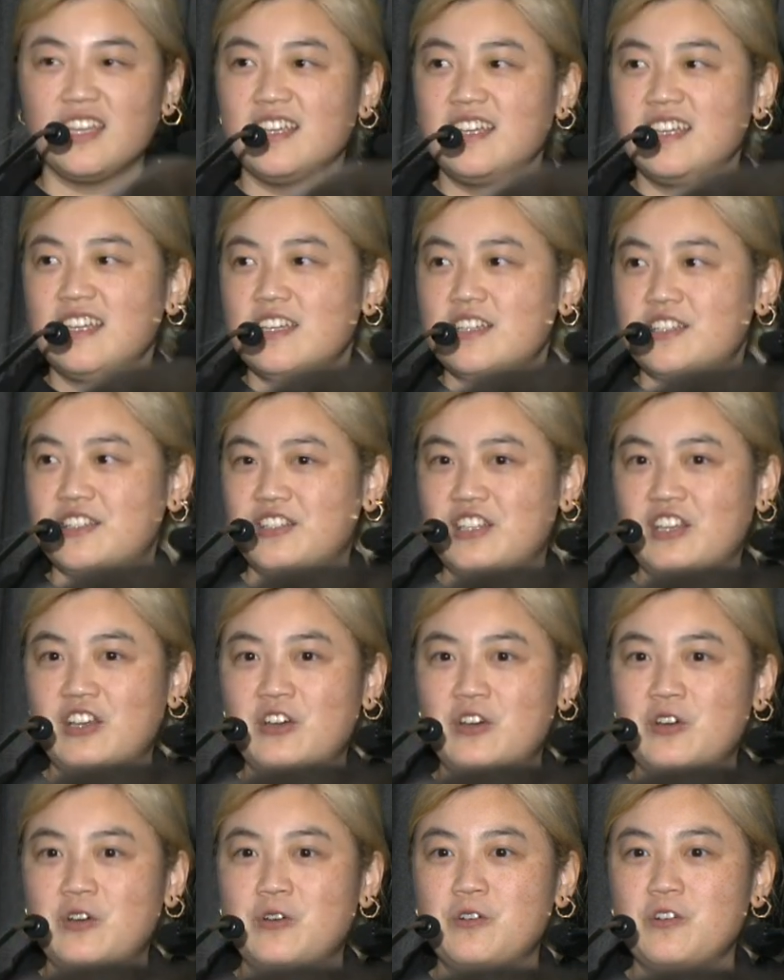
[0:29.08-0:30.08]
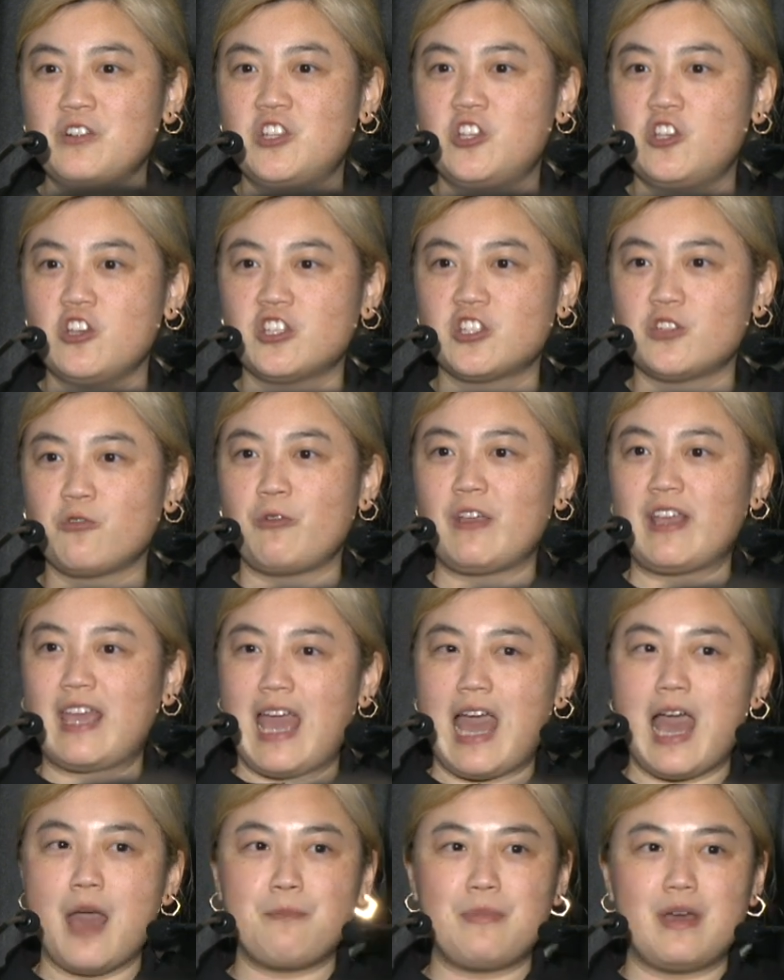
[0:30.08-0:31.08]
So, just to
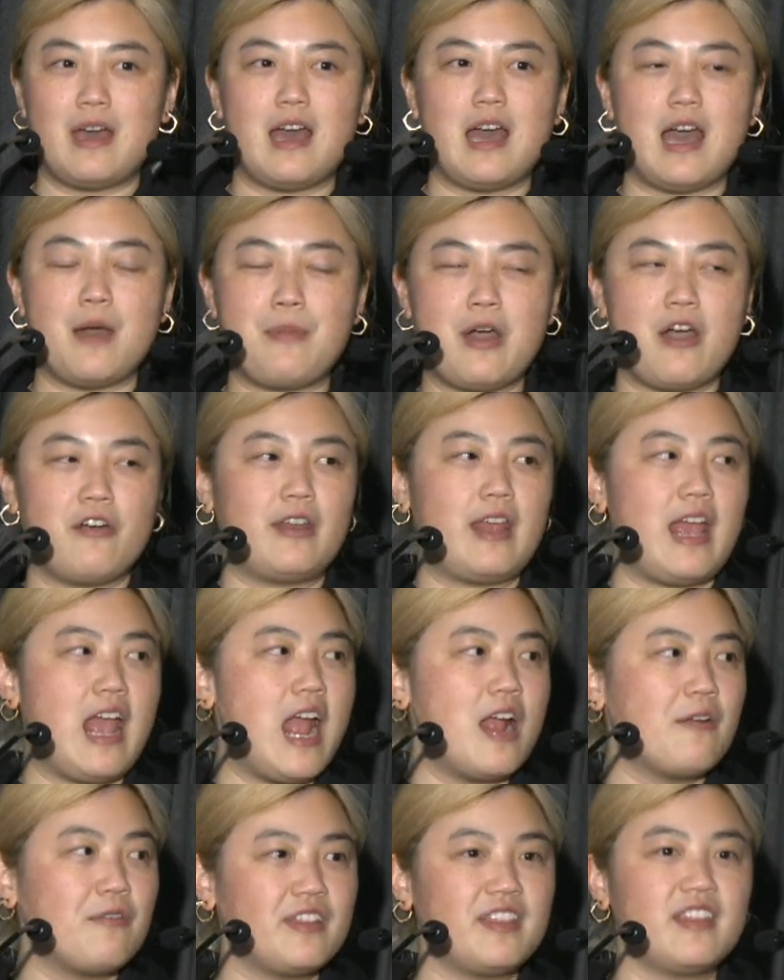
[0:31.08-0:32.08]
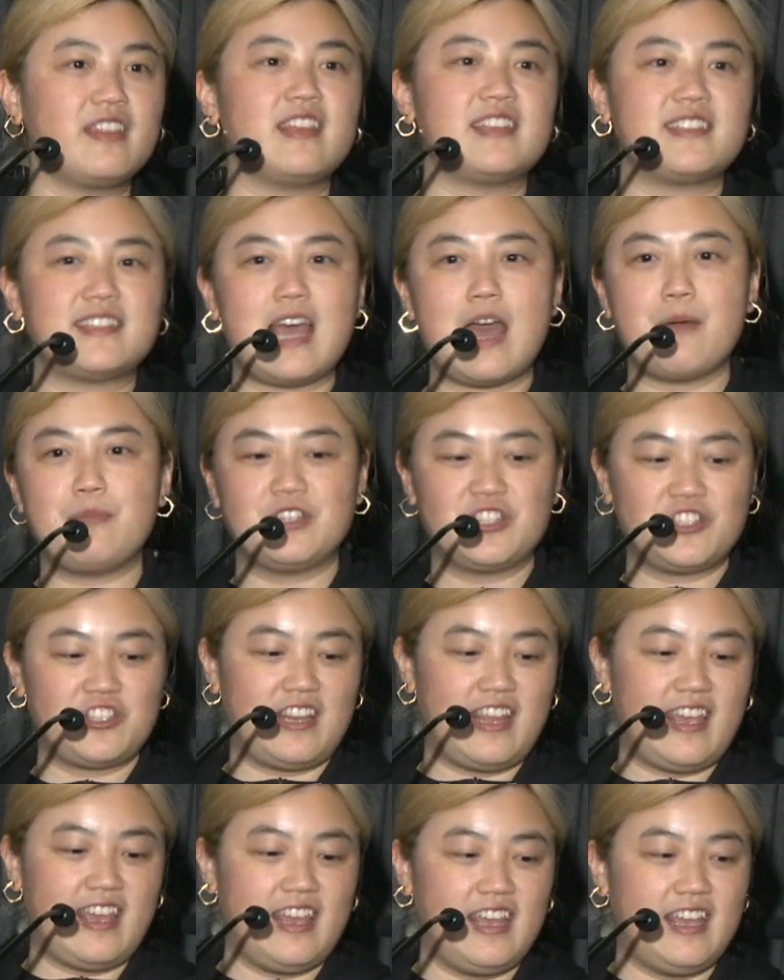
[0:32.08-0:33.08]
recap about everything that's happened
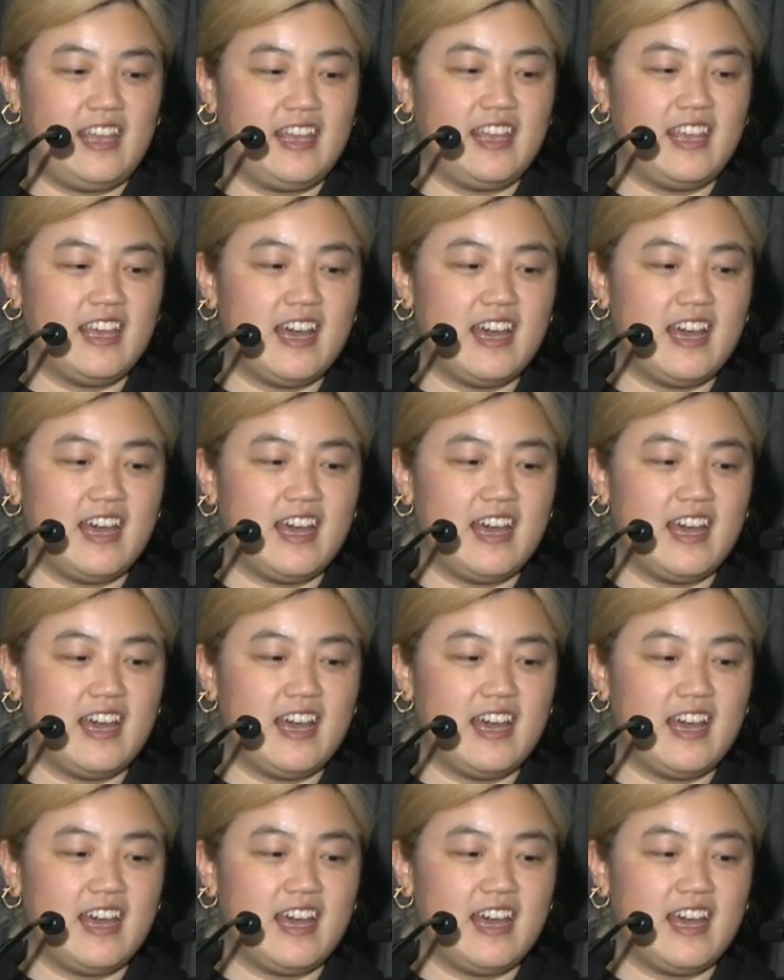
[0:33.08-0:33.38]
today,